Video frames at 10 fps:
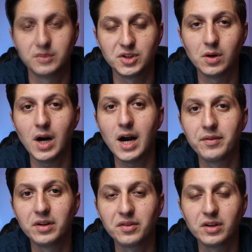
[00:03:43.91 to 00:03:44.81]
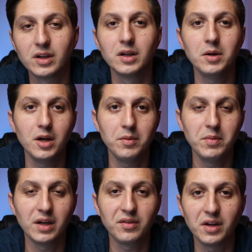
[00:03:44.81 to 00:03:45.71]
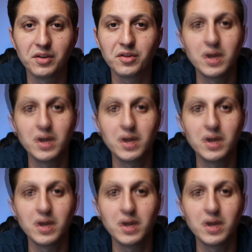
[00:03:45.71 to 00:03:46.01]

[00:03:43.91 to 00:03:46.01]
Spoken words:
So obviously it makes sense.